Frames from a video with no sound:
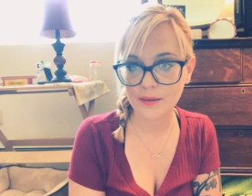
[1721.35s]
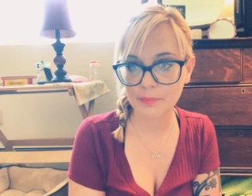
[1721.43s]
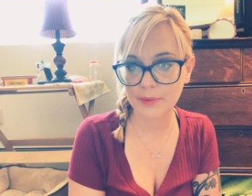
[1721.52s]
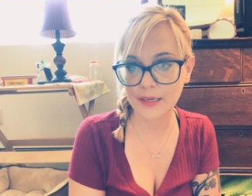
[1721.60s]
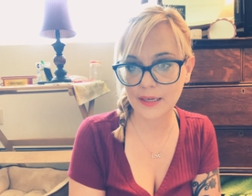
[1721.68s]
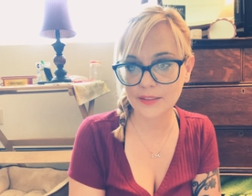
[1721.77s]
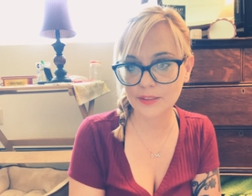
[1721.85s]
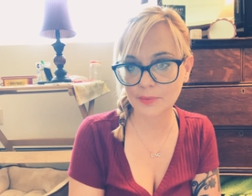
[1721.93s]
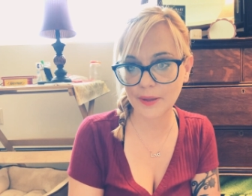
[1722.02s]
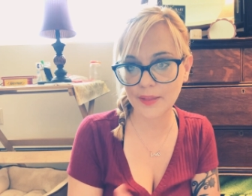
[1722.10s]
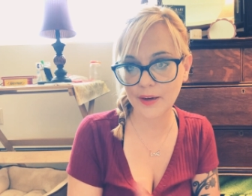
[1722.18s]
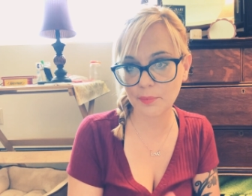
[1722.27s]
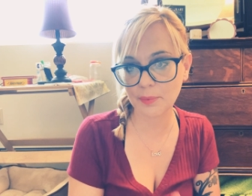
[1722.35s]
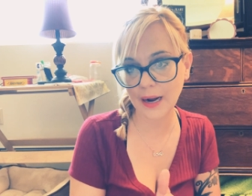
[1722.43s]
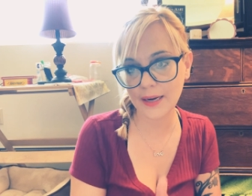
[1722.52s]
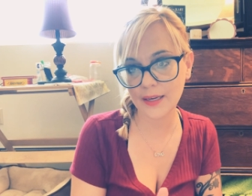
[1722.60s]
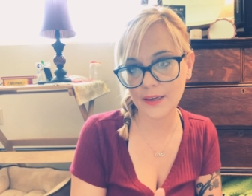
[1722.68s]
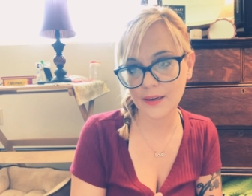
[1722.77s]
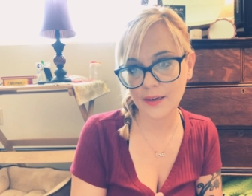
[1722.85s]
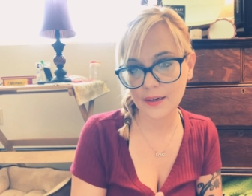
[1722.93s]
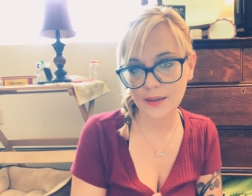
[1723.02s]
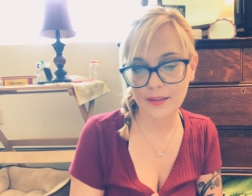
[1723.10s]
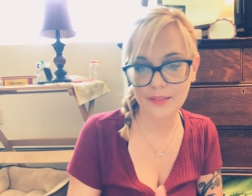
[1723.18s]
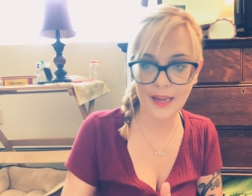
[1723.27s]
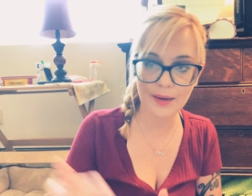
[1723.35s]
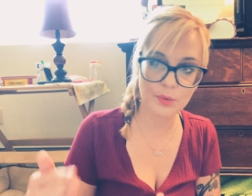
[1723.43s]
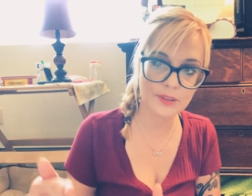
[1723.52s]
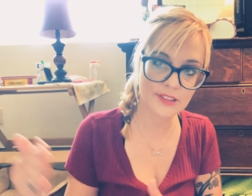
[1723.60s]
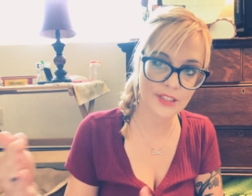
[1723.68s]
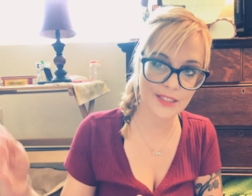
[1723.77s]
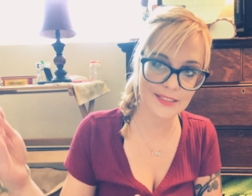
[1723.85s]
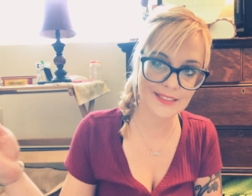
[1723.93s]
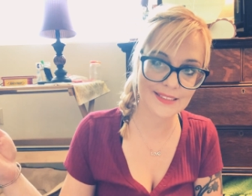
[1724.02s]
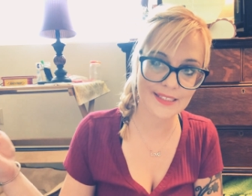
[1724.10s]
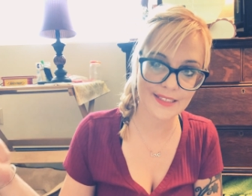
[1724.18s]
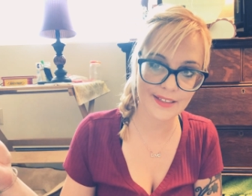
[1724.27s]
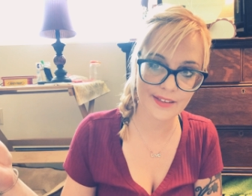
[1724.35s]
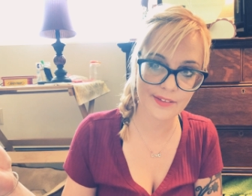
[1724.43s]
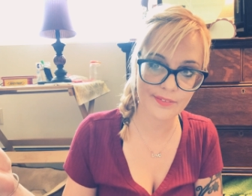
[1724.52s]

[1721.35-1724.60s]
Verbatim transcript: Because when they're ready, they will start to seek it.